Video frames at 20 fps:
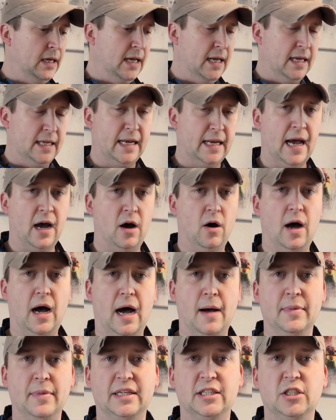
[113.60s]
Now
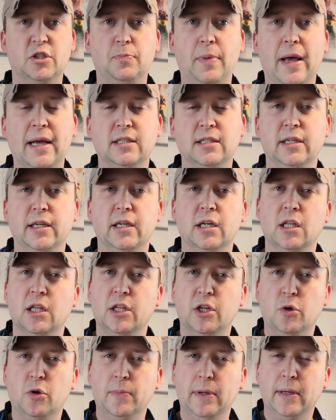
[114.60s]
I'm expecting a
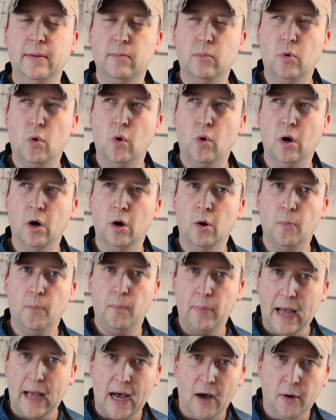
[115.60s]
little bit more
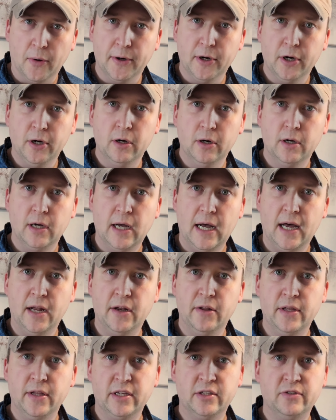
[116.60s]
powder out
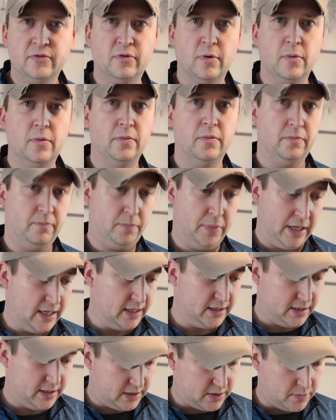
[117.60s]
of this
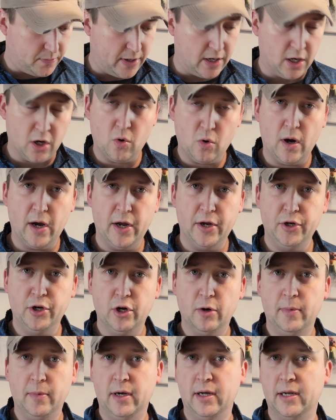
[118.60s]
because it's a Paraguayan
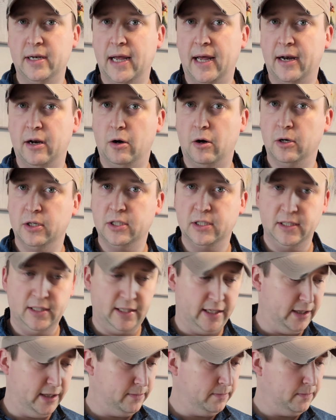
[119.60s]
yerba and not
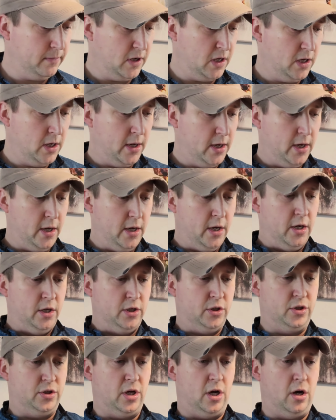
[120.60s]
Argentine.
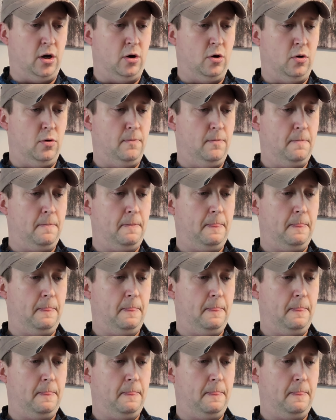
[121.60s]
So